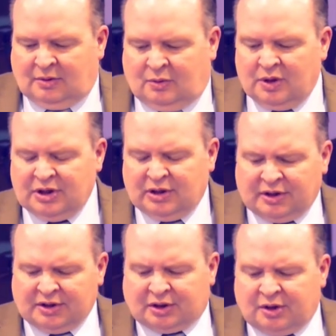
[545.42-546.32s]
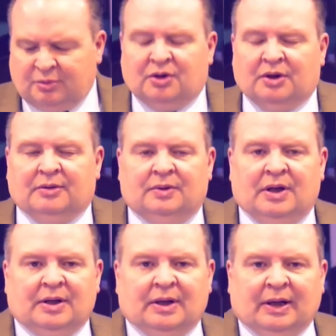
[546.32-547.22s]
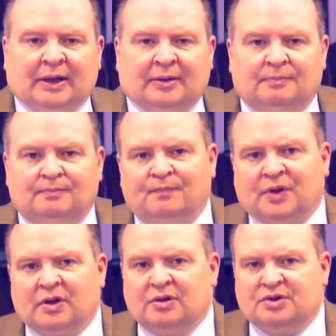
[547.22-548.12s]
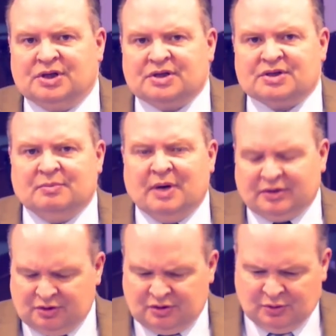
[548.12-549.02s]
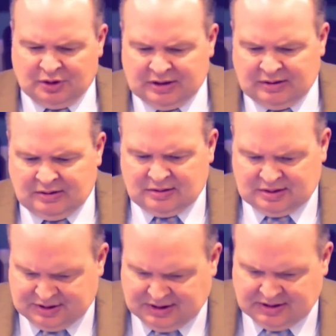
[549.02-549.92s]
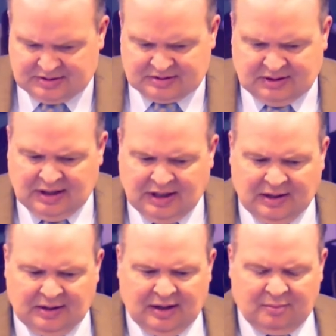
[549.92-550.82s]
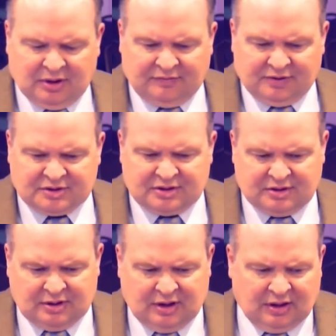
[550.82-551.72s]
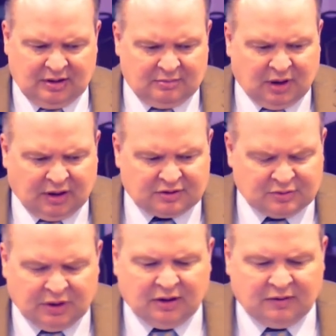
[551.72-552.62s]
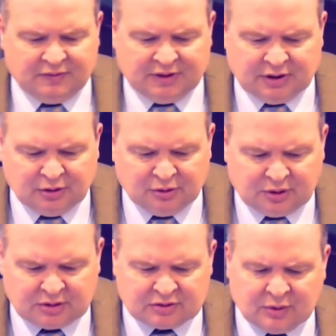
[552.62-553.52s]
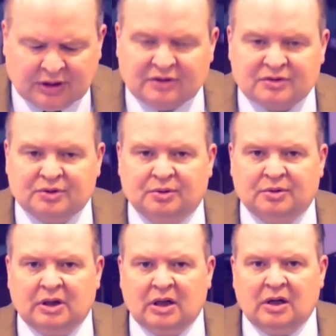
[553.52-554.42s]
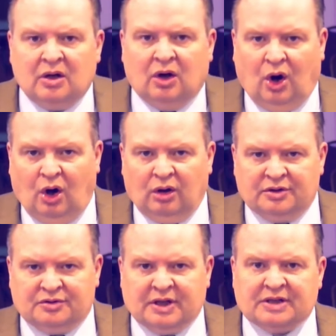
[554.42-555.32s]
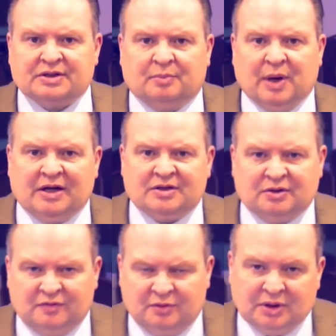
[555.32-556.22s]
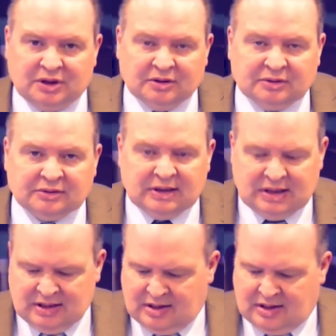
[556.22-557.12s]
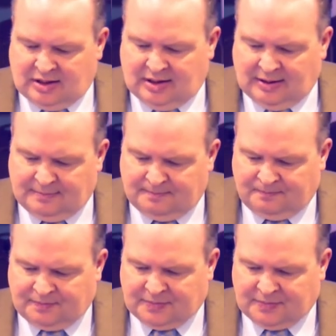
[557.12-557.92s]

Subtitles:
When you look at the communion, Jesus in Matthew 26, and I believe it's Mark 12, and then Luke 22, all address the Passover meal. The